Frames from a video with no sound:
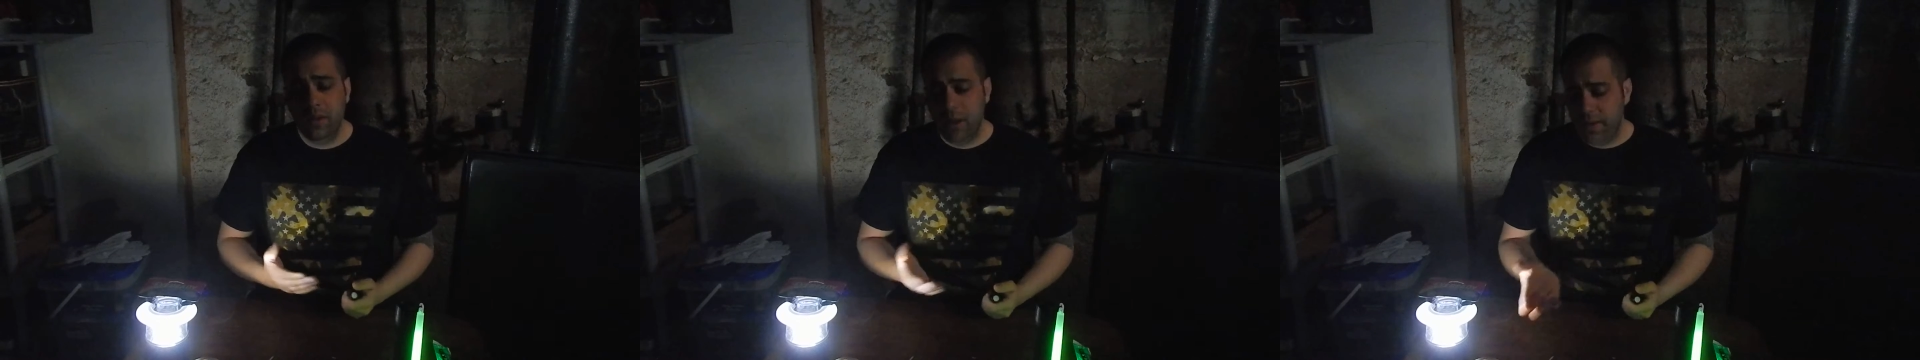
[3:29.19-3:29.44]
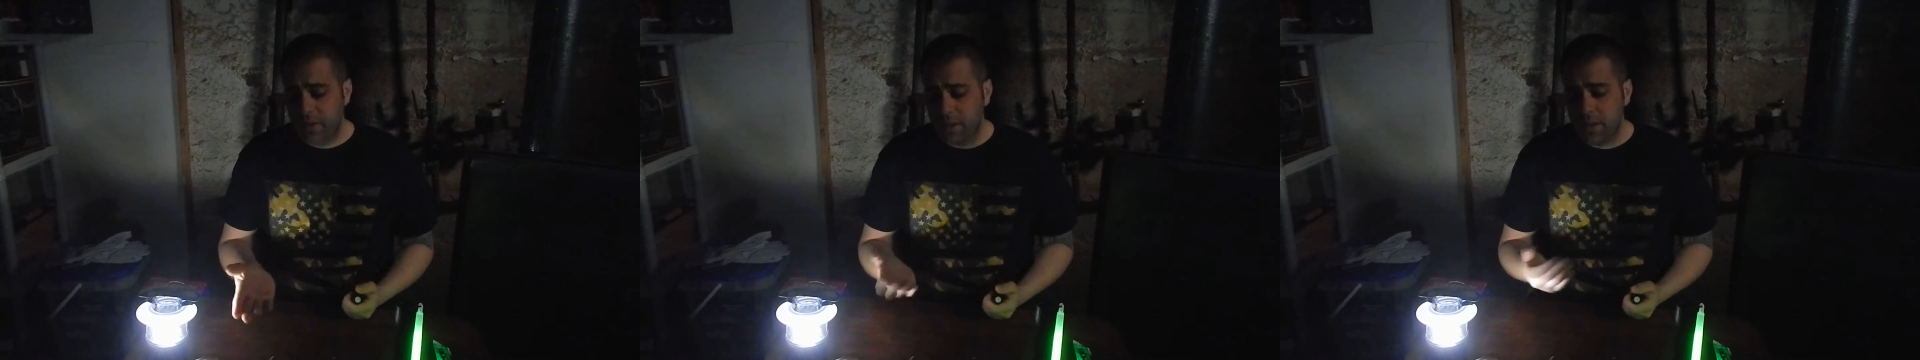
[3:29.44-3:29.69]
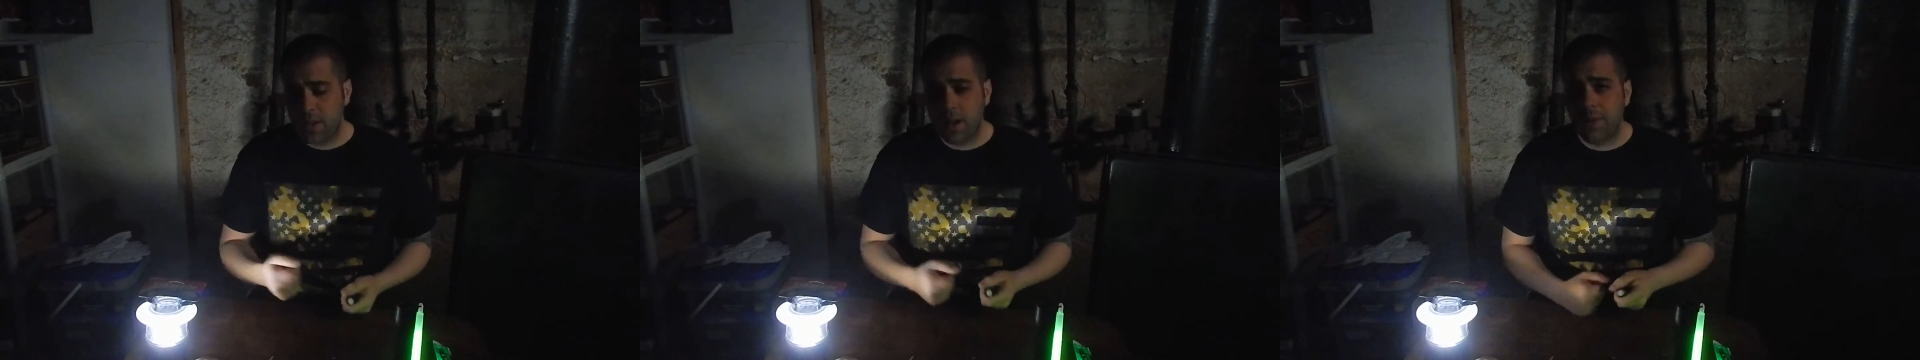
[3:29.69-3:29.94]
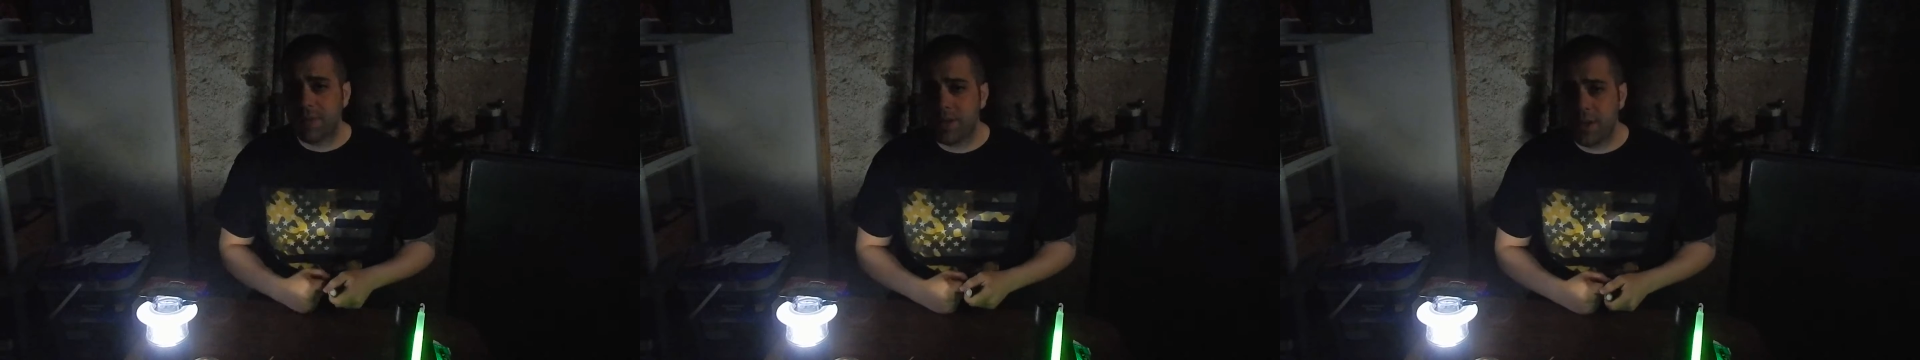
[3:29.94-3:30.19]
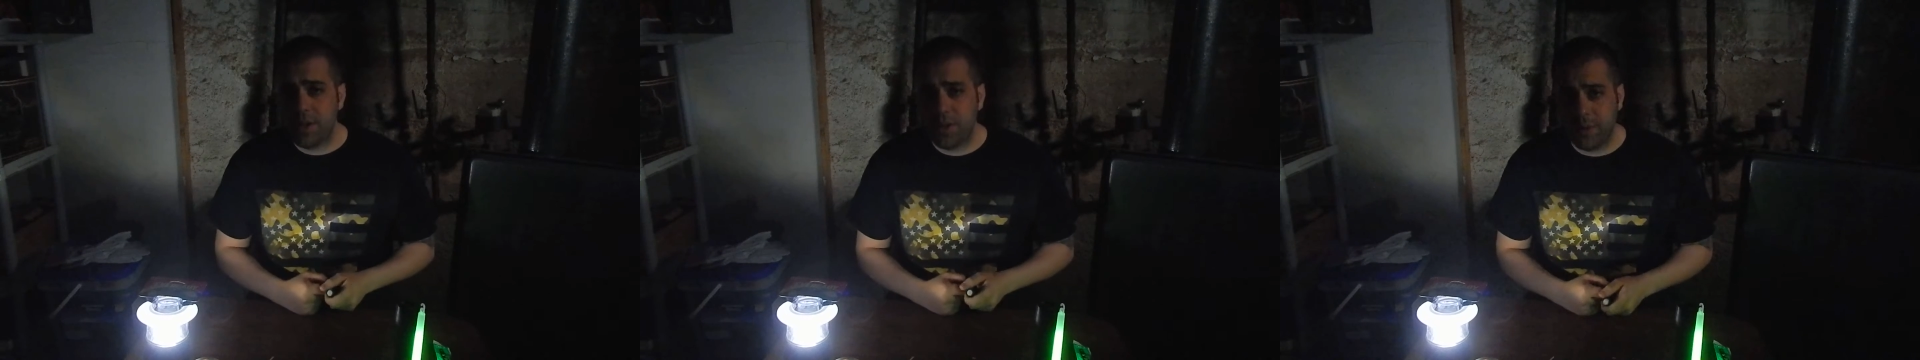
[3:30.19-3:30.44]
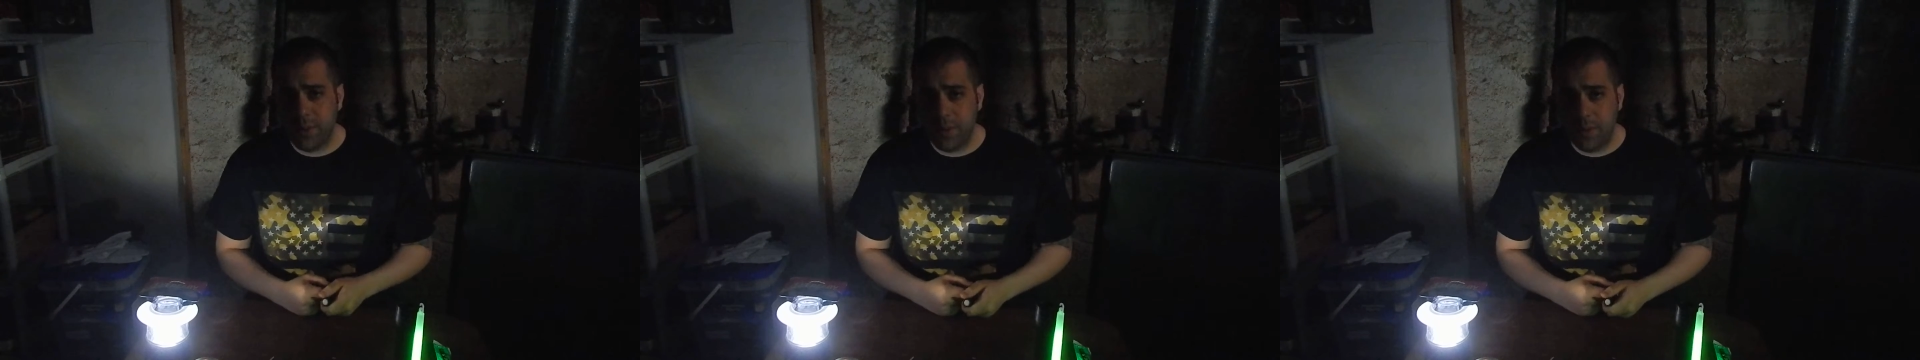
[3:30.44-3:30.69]
having a nice
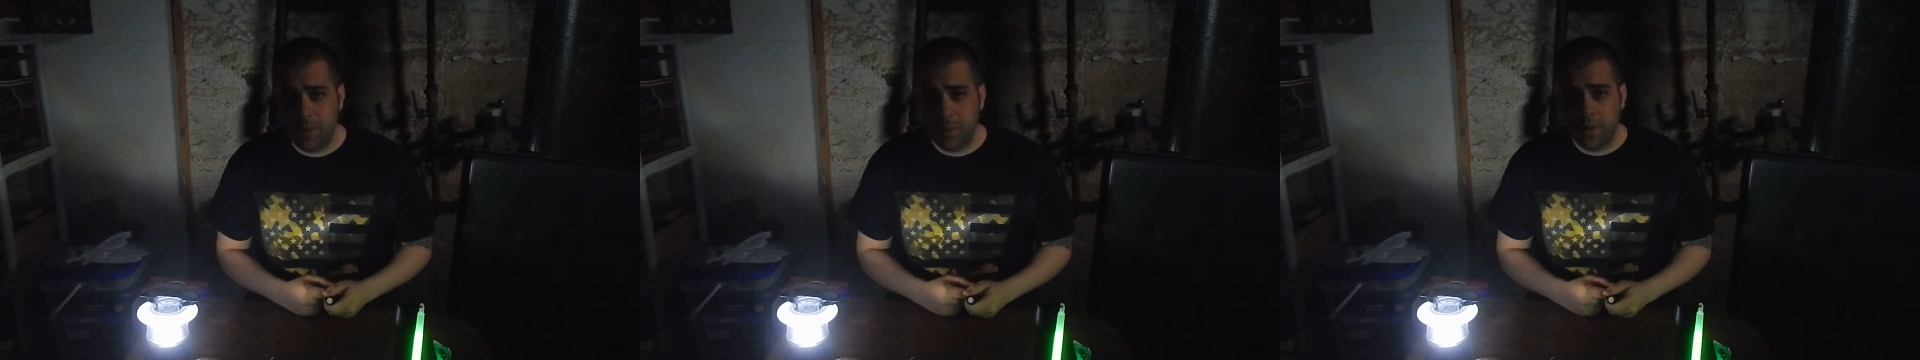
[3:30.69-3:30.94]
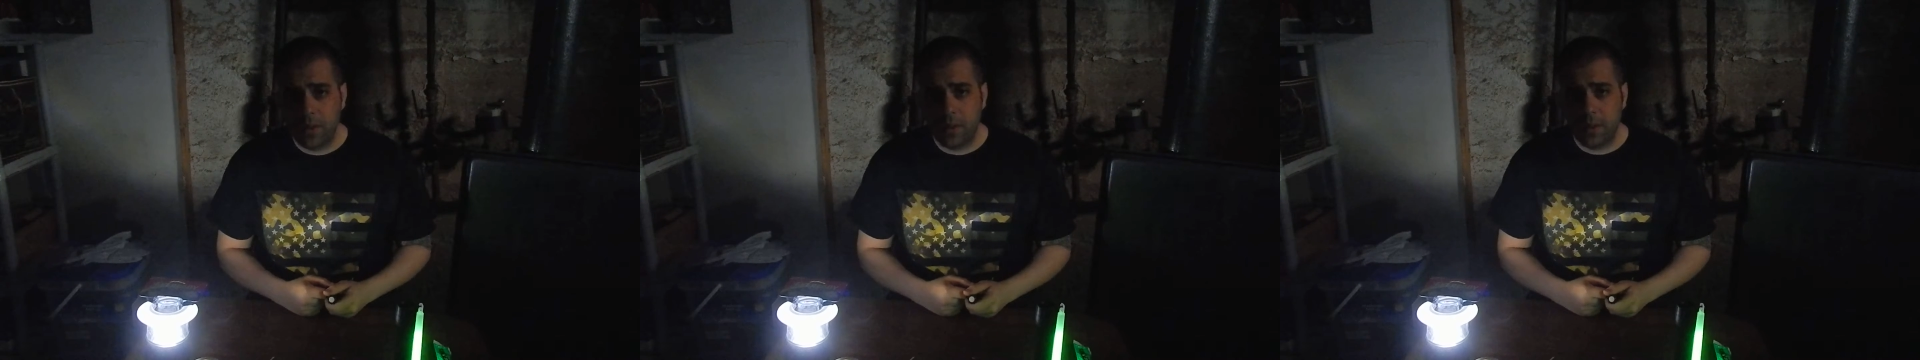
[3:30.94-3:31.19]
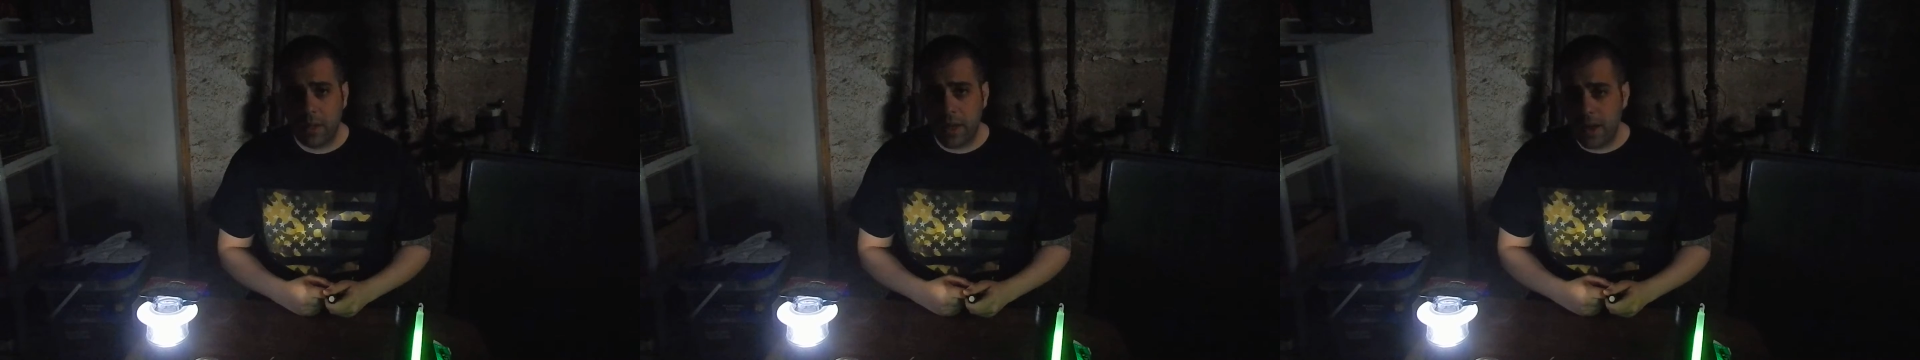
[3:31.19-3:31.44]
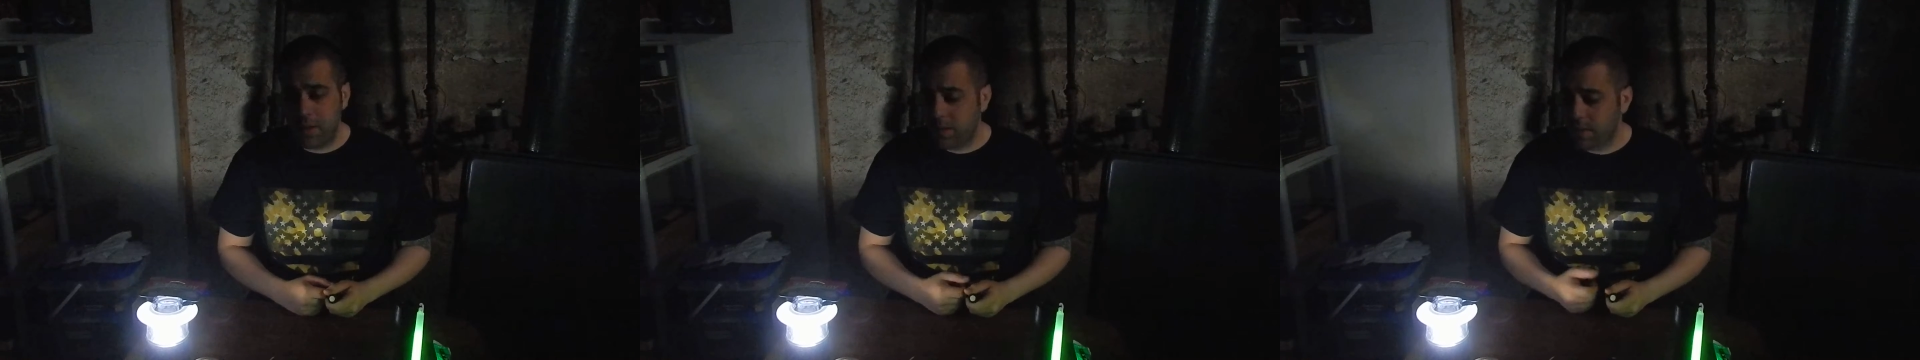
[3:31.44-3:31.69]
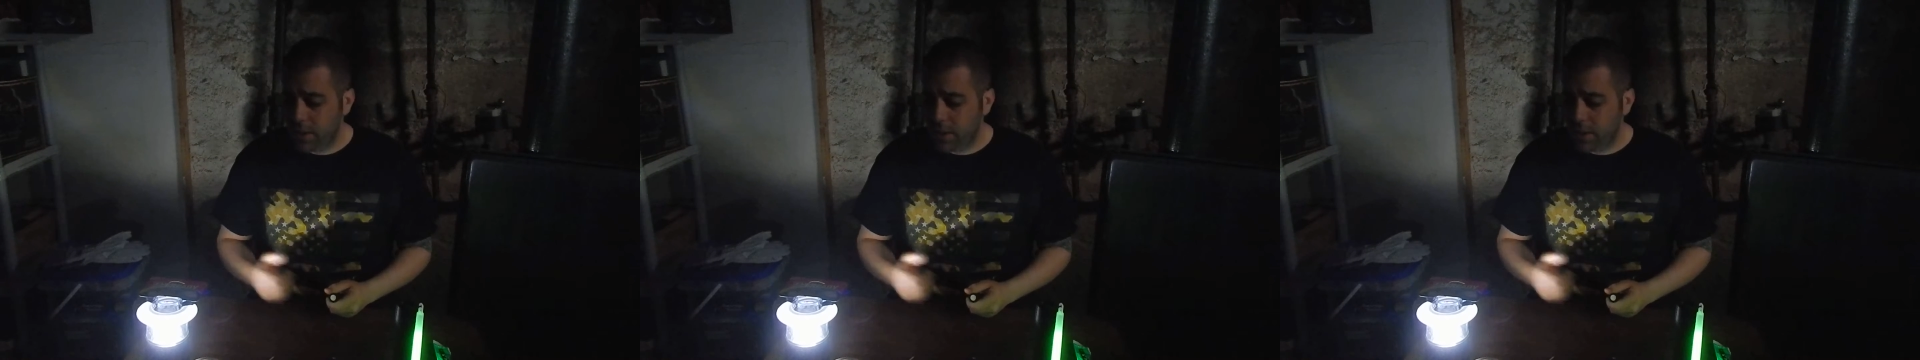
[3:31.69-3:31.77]
conversation with you with candle.